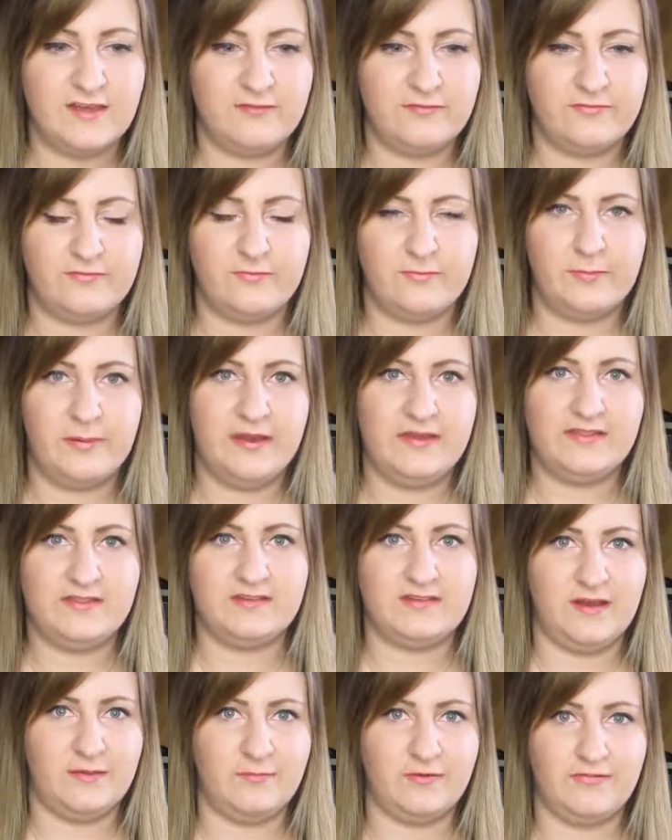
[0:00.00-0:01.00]
if by the
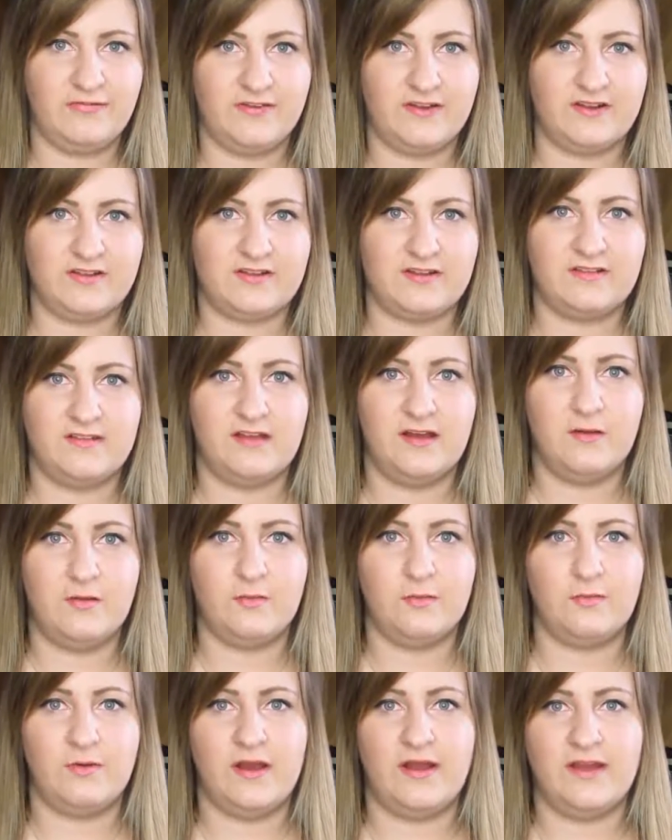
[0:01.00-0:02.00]
time we figure this
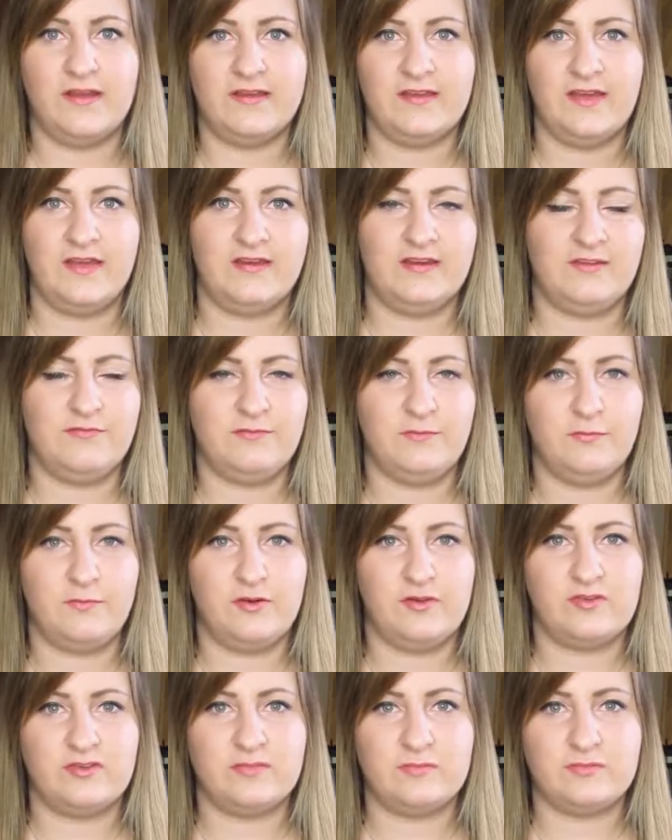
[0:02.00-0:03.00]
out, I get even
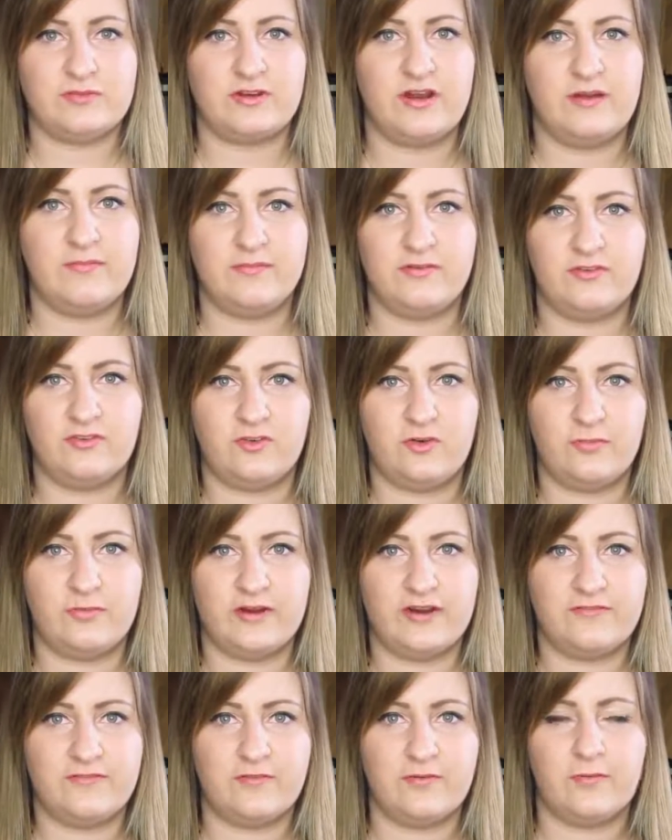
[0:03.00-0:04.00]
more subscribers or
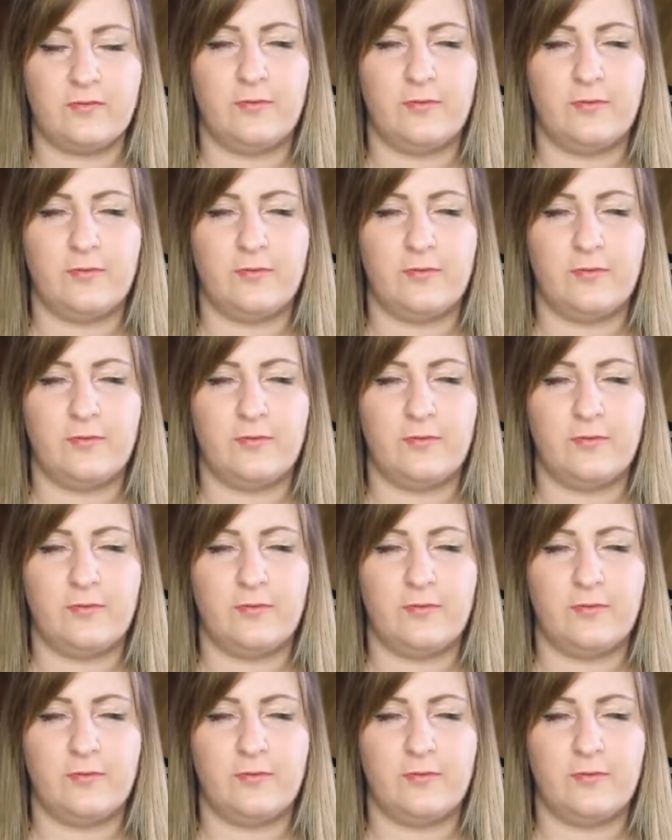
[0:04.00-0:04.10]
whatever,